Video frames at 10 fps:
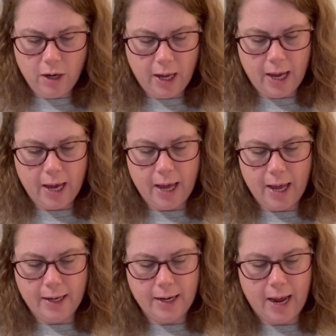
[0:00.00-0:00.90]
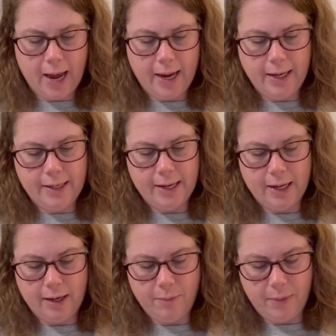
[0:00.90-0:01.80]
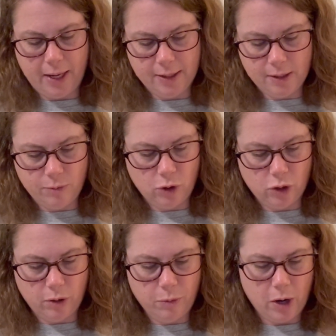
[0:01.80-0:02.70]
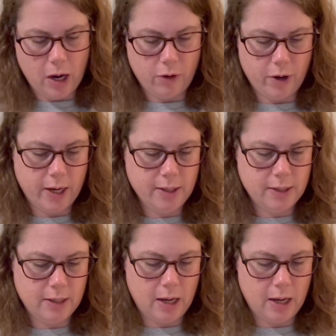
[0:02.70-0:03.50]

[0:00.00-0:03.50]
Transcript: and I did make some good progress